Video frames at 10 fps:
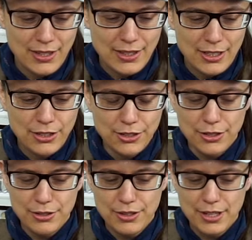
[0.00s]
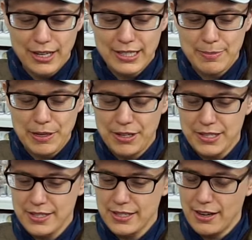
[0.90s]
know, the
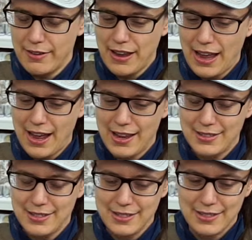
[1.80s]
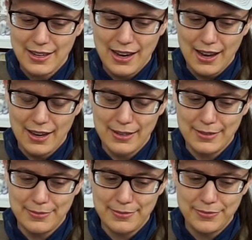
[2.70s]
experiences that I've had
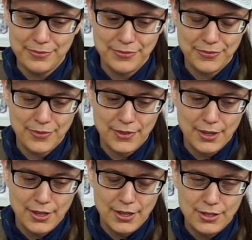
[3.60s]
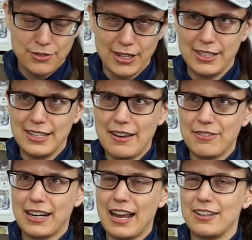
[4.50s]
trying to
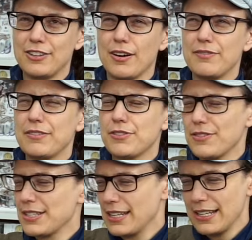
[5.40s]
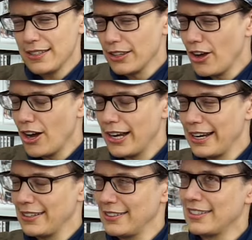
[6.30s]
navigate, you know, I've lived overseas a lot,
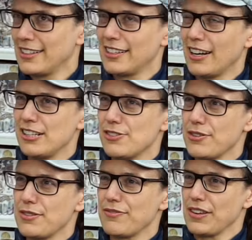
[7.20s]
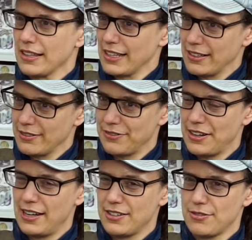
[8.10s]
and I know the feeling of
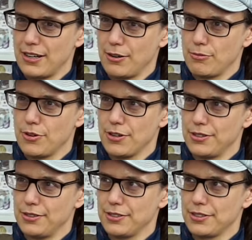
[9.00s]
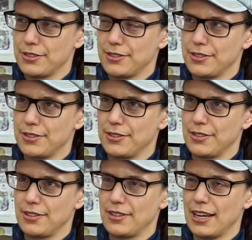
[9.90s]
entering a world
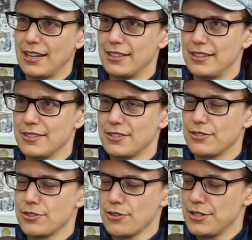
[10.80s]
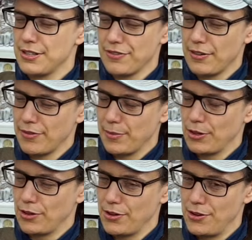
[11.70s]
that is so different from your
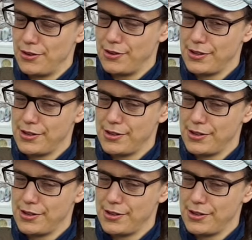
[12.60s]
own,